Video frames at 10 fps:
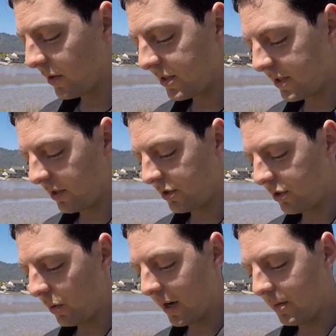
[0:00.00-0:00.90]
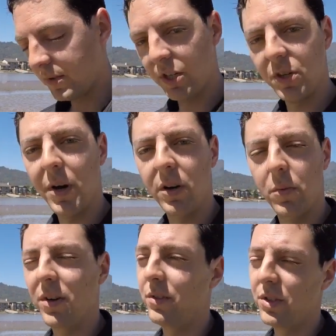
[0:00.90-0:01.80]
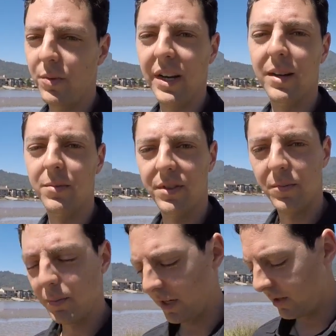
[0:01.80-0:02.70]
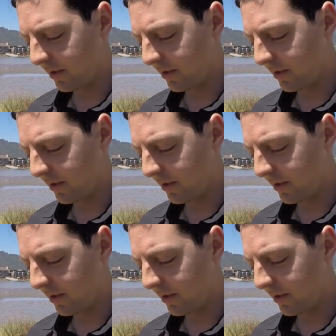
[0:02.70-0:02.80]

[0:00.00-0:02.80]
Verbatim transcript: There's there's two hubs that Shimano. Well, there's three hubs, but